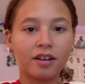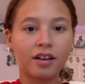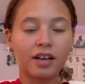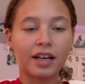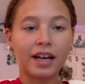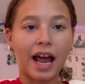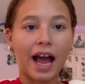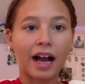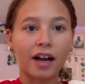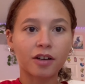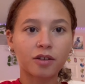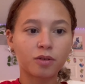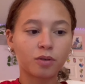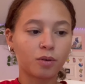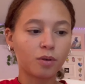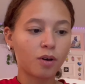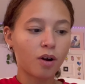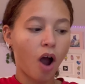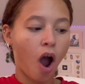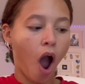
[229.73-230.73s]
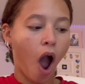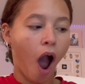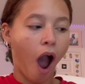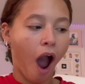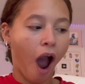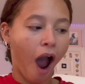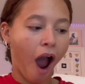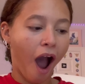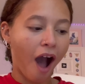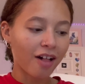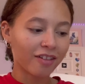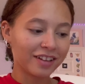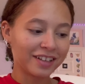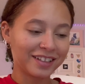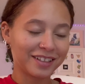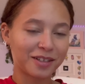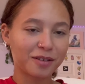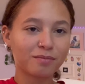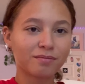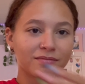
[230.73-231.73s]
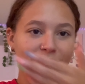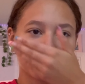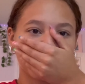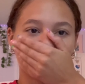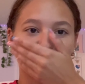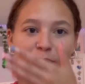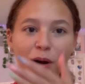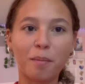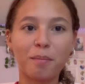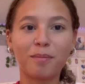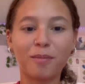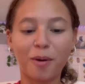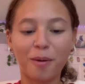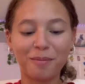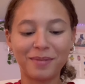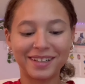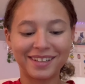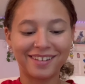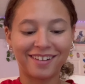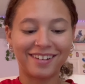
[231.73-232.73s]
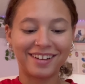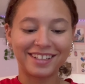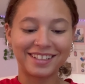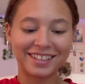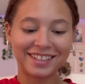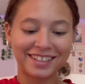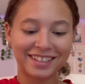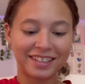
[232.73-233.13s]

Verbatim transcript: an actual like, um, oh my gosh.